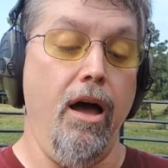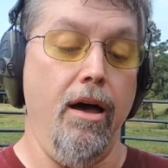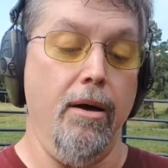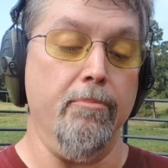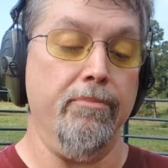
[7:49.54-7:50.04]

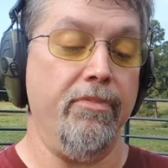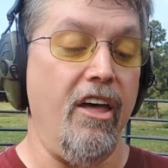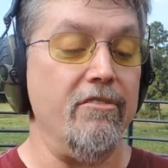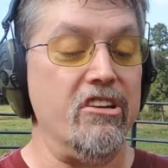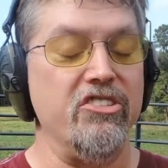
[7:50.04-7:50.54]
I
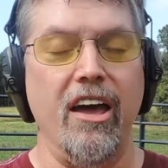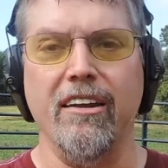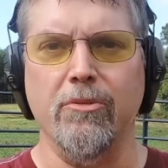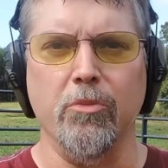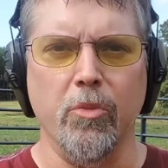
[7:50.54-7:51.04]
haven't
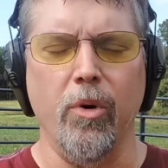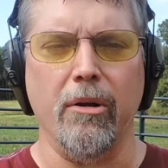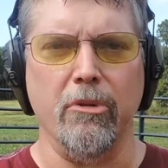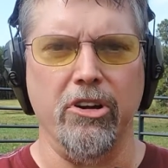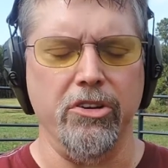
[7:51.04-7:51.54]
decided
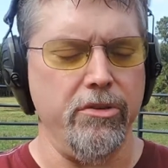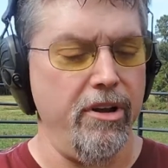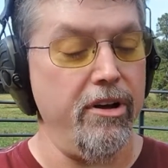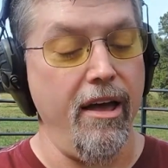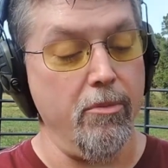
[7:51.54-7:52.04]
what I'm going to do
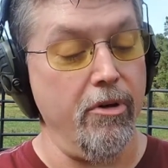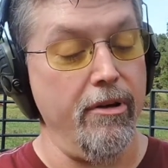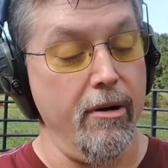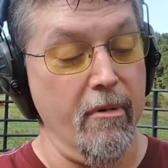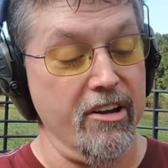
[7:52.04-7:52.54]
there yet,
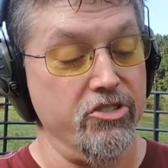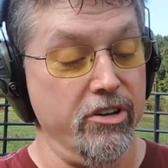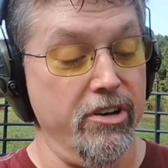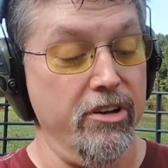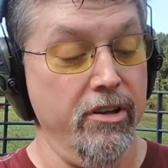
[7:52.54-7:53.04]
whether I'm
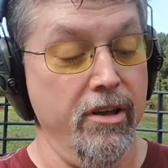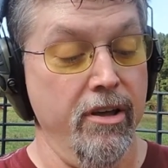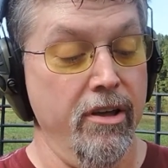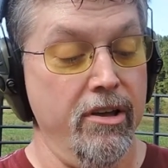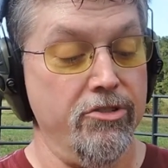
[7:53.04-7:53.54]
actually going to
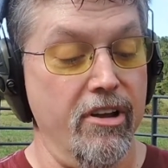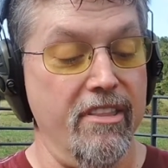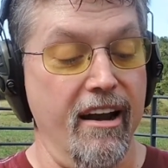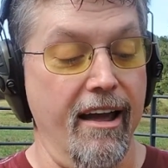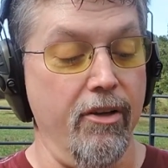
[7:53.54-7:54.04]

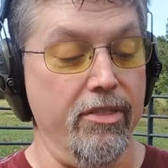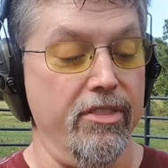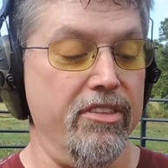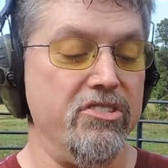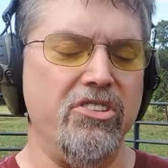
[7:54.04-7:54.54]
trade that out.
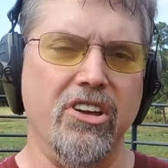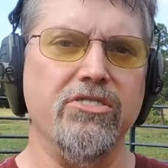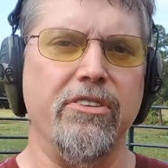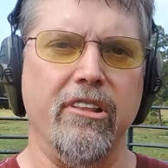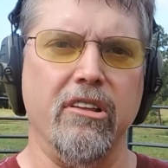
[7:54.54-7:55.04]
This
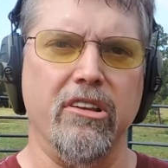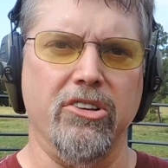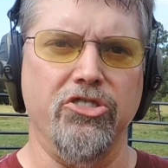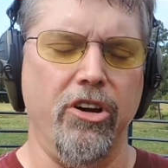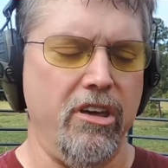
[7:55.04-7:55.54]
does feel a
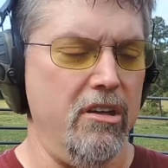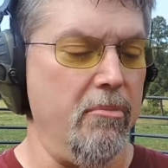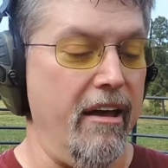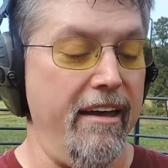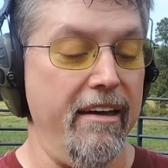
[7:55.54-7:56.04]
little chunky
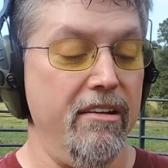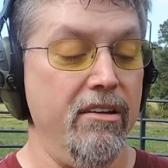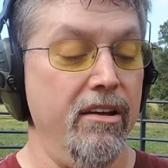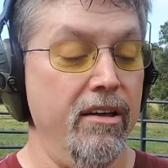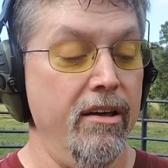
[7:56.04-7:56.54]
in my
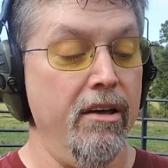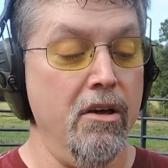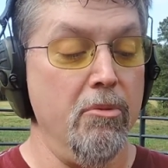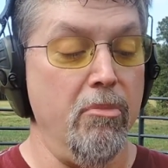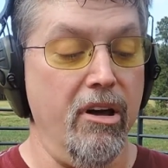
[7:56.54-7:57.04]
hand,
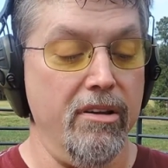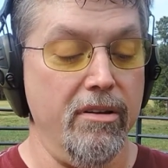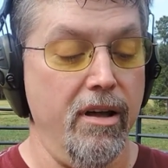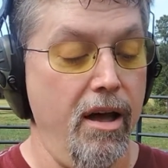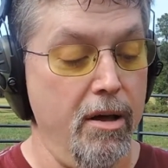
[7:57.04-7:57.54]
but
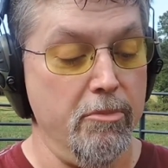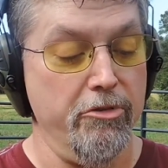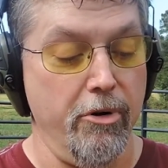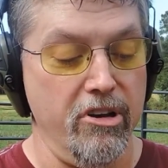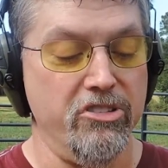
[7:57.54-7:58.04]

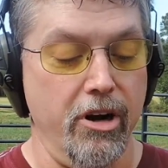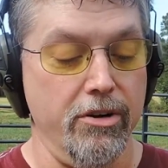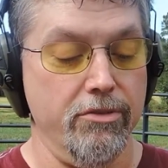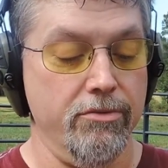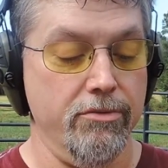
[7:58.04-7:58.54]
before I
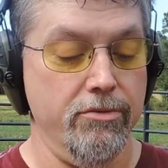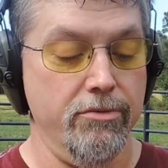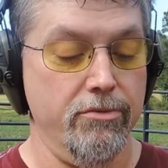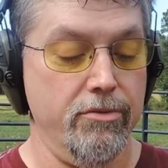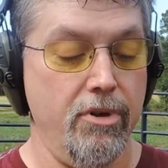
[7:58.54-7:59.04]
start
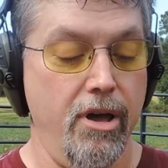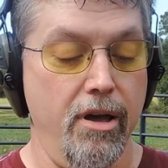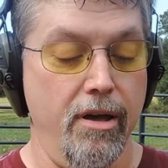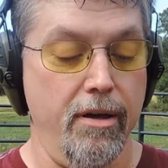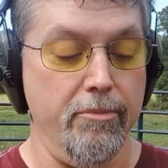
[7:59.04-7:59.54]

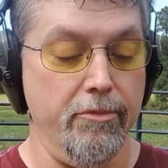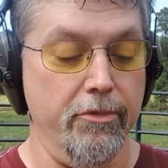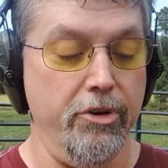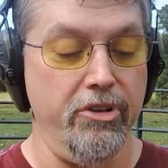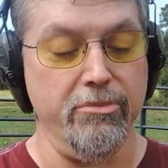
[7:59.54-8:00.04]

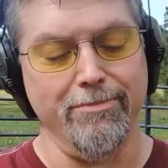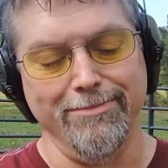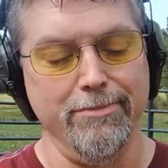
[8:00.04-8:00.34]
really